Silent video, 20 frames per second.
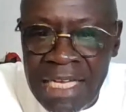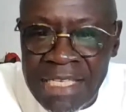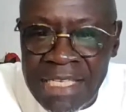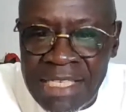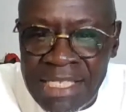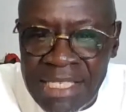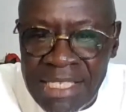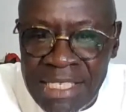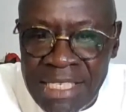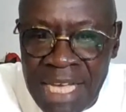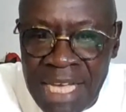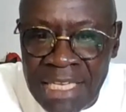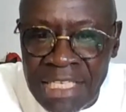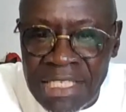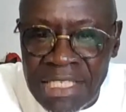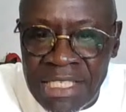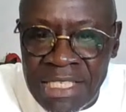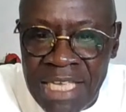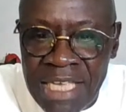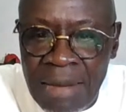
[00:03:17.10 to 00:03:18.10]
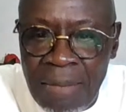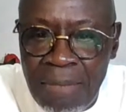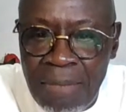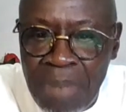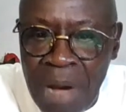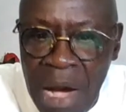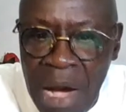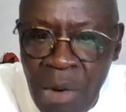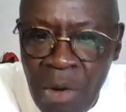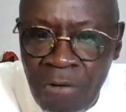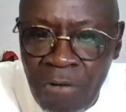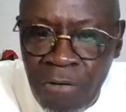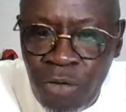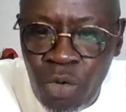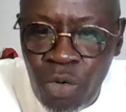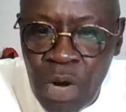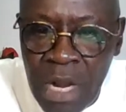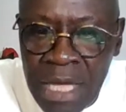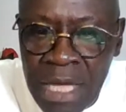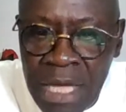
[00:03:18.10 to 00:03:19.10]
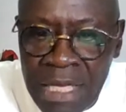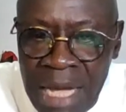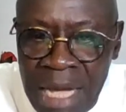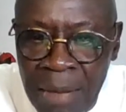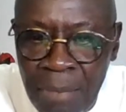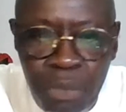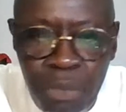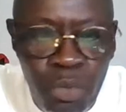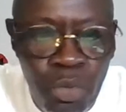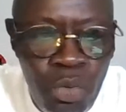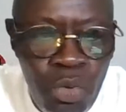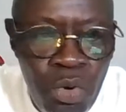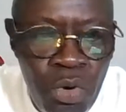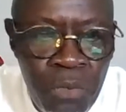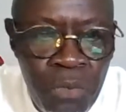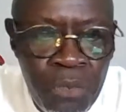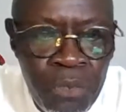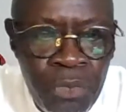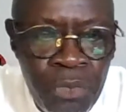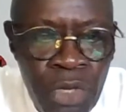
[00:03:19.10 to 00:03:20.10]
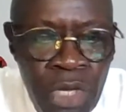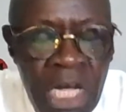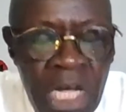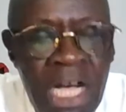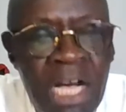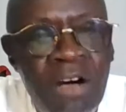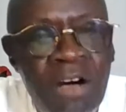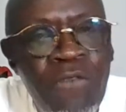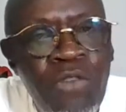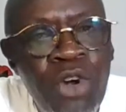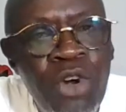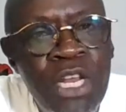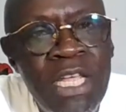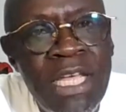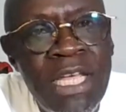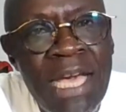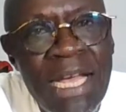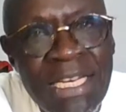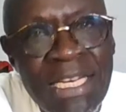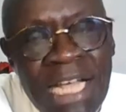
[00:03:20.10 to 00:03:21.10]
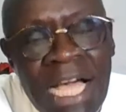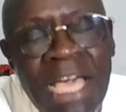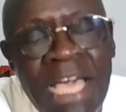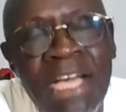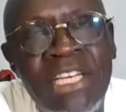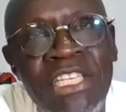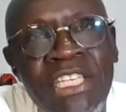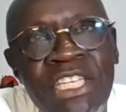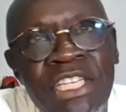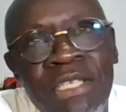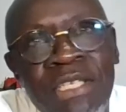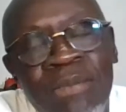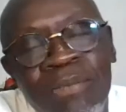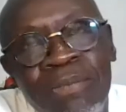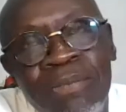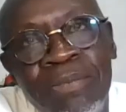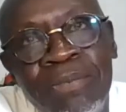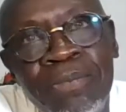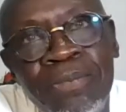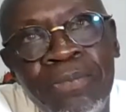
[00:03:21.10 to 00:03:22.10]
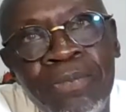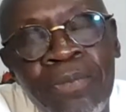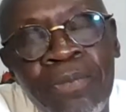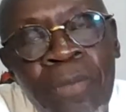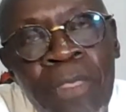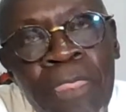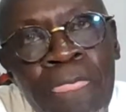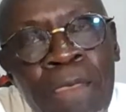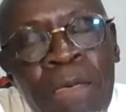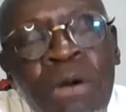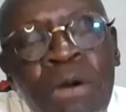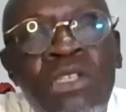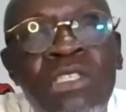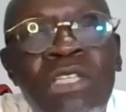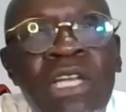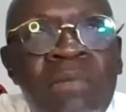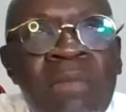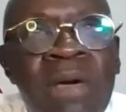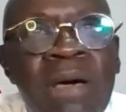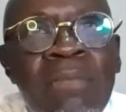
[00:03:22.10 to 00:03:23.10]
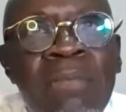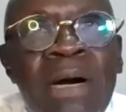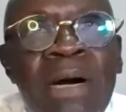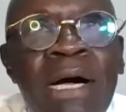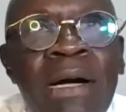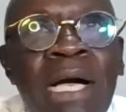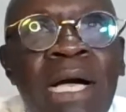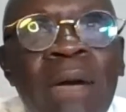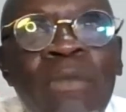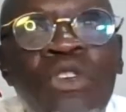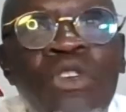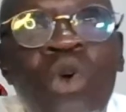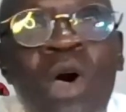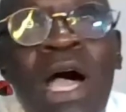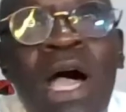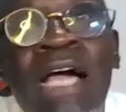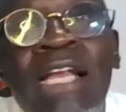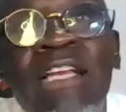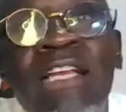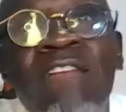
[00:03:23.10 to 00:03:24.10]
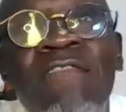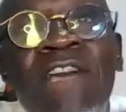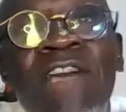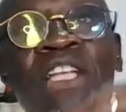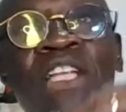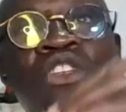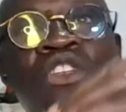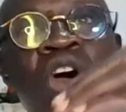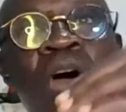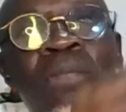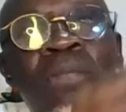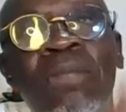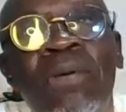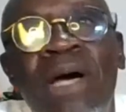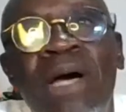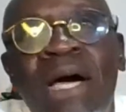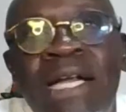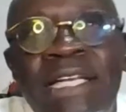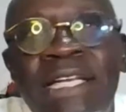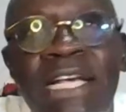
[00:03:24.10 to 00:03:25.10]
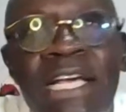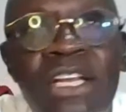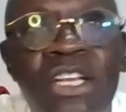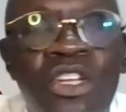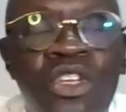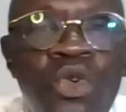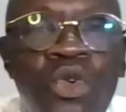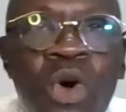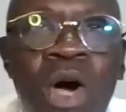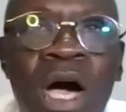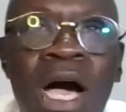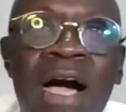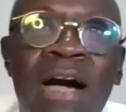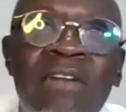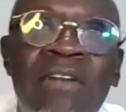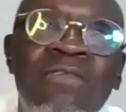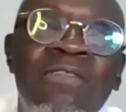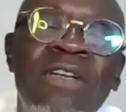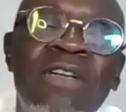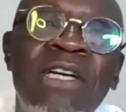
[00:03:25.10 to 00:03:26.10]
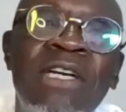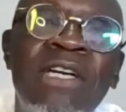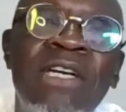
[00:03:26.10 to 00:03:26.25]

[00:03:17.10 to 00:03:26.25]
sets a powerful example for the entire team. Because remember, I mean, you are at the very top, and then you have,